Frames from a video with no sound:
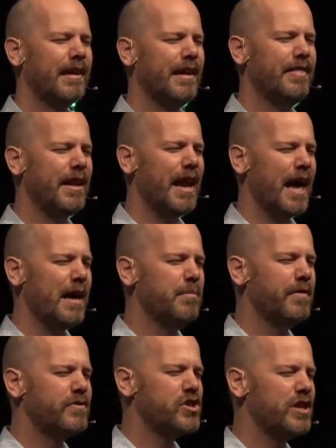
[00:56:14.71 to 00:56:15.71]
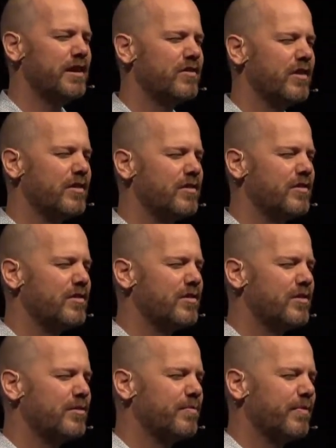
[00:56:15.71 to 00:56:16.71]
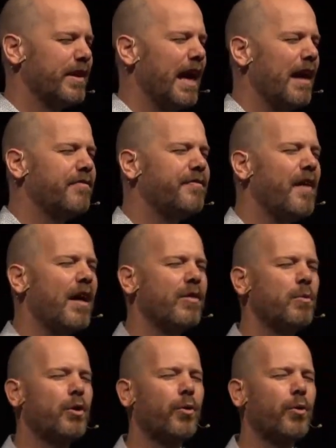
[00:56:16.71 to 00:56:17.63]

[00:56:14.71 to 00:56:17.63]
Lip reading: In the name of Jesus. Yeah, Father,